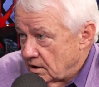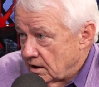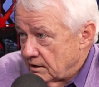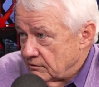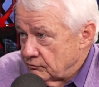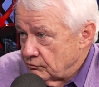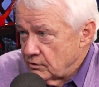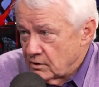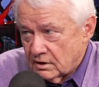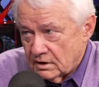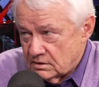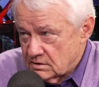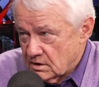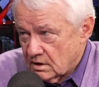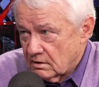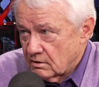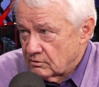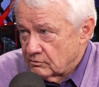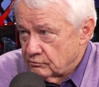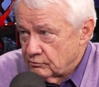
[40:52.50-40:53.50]
Kind of rookie. He's
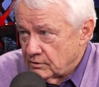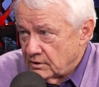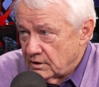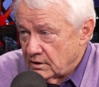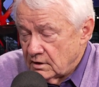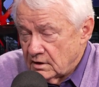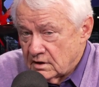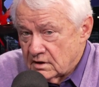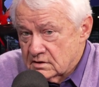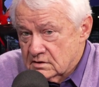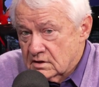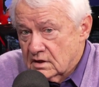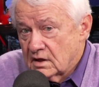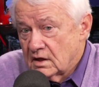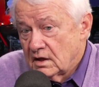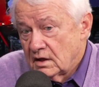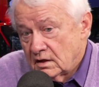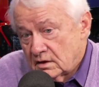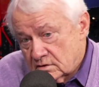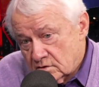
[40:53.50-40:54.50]
got arthritic knees.
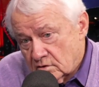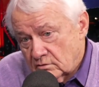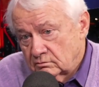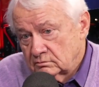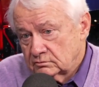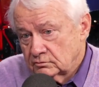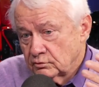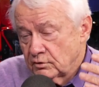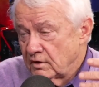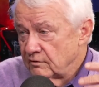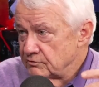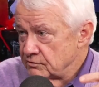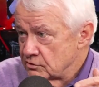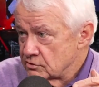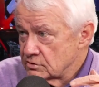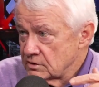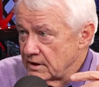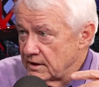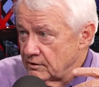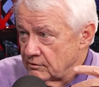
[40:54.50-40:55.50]
So 12
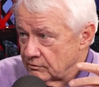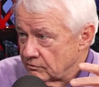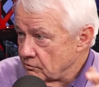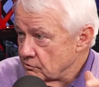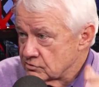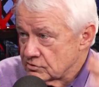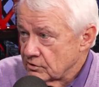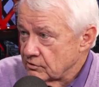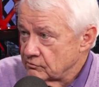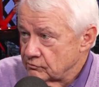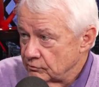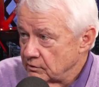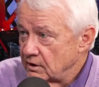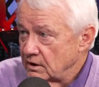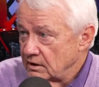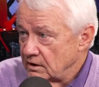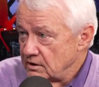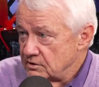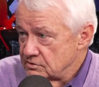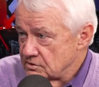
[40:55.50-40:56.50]
years later, those
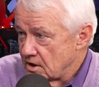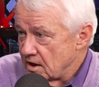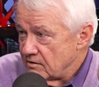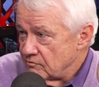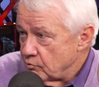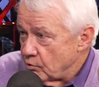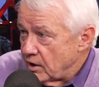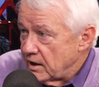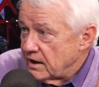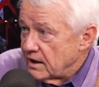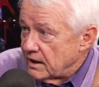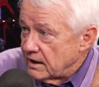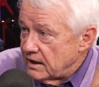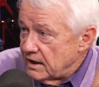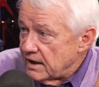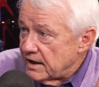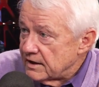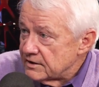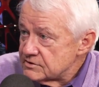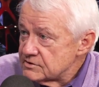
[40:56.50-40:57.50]
arthritic knees gave way, I
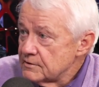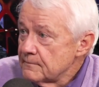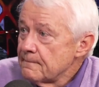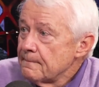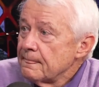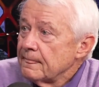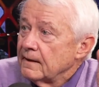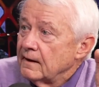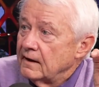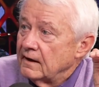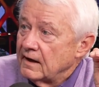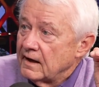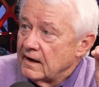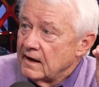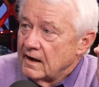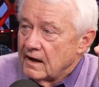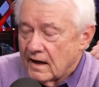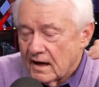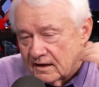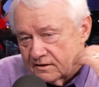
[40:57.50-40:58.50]
guess. And I
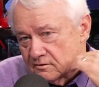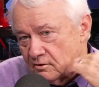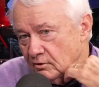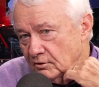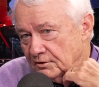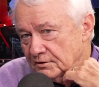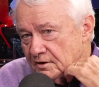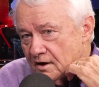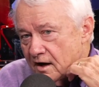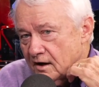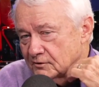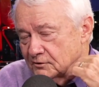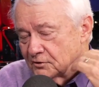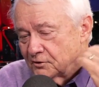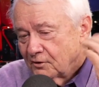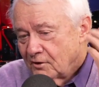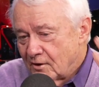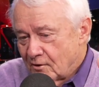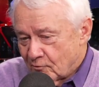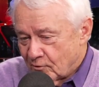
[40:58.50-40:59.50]
told a
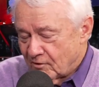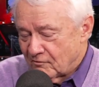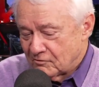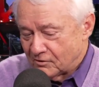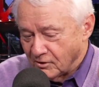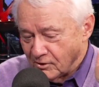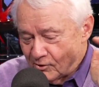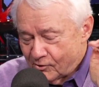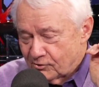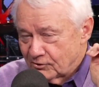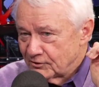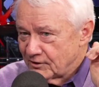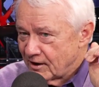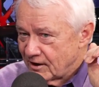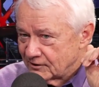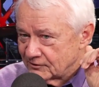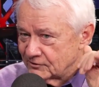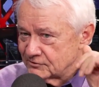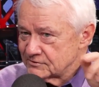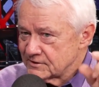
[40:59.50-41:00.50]
doctor, one of our local
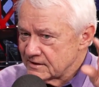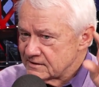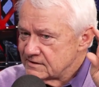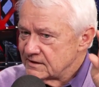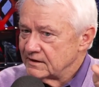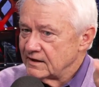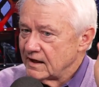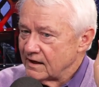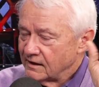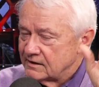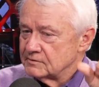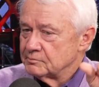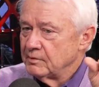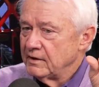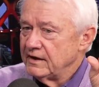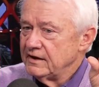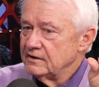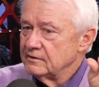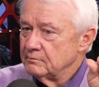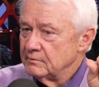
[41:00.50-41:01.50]
doctors, I said, now
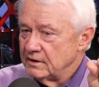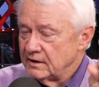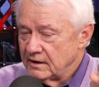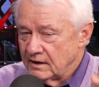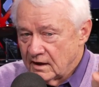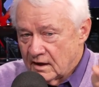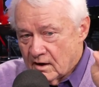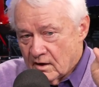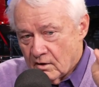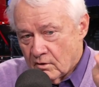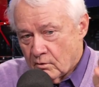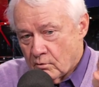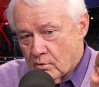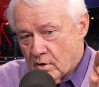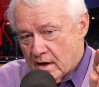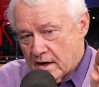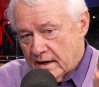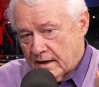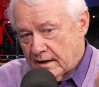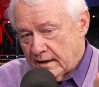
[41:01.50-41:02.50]
explain to me
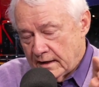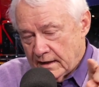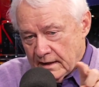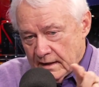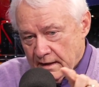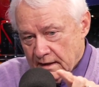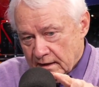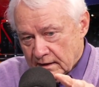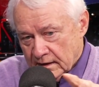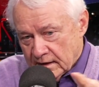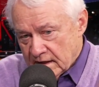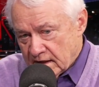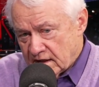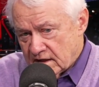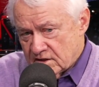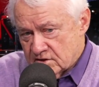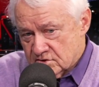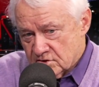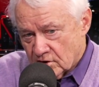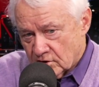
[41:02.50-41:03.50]
why
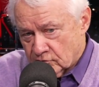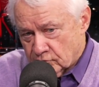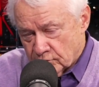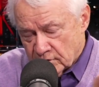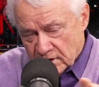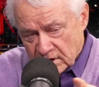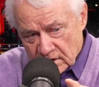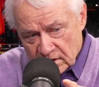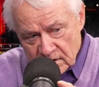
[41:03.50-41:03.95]
Kenny's arthritic